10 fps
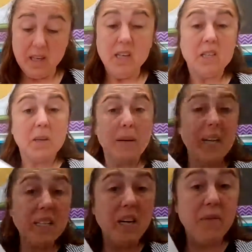So
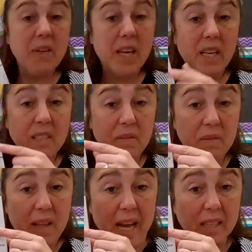it definitely has
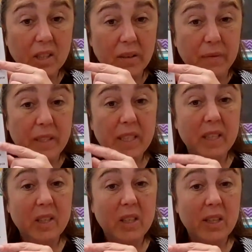flat
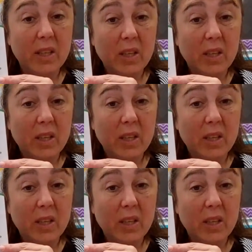surfaces,